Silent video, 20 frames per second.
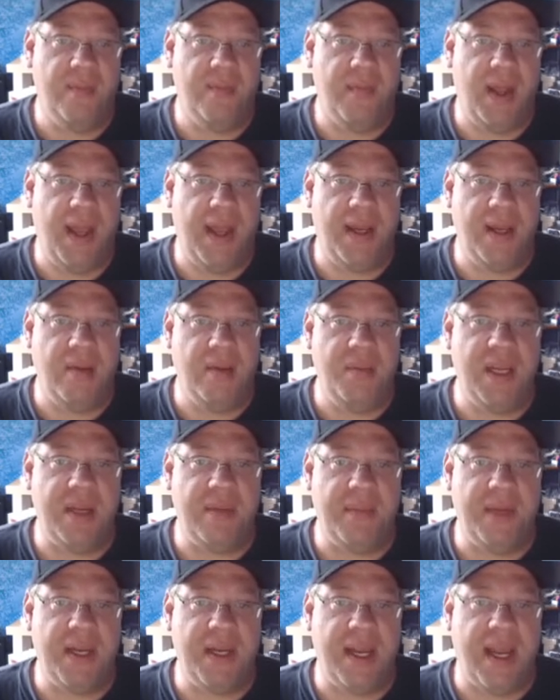I could be
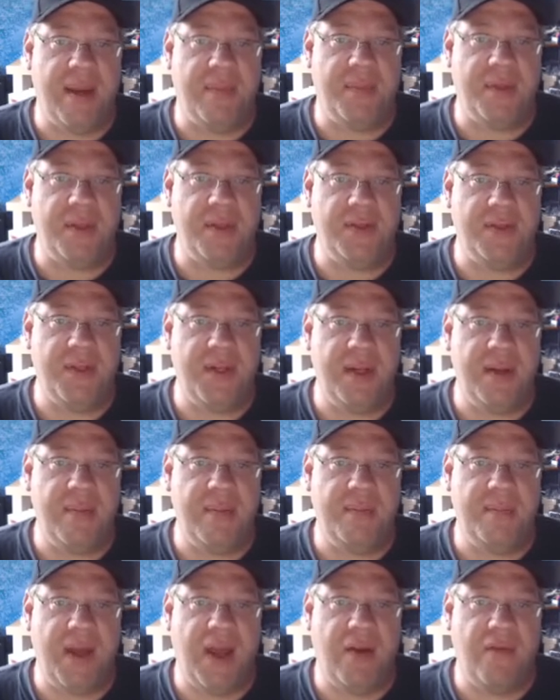in Minneapolis in
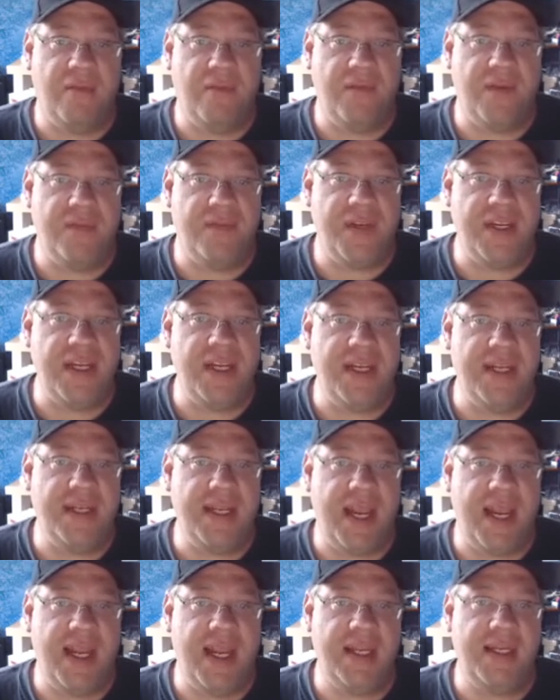about fifteen
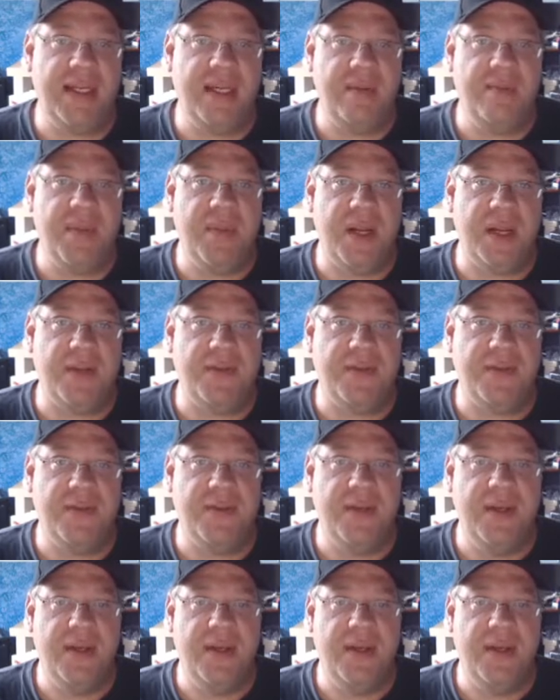to eighteen minutes.